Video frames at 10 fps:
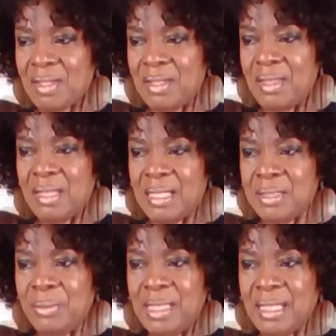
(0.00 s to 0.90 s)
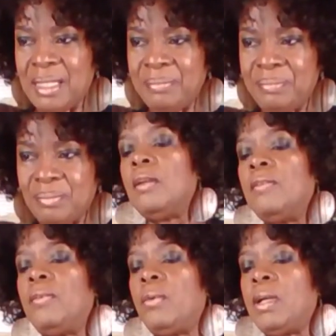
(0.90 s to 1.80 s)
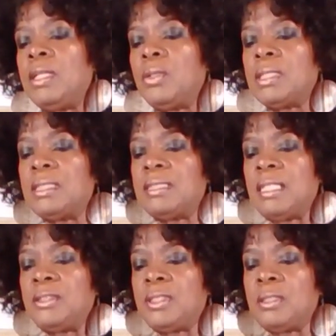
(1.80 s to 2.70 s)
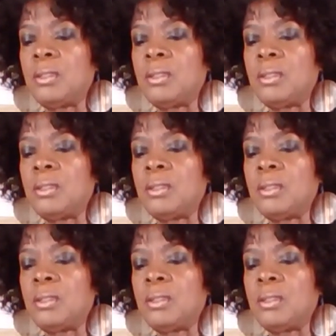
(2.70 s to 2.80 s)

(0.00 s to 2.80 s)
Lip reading: last weekend for an organization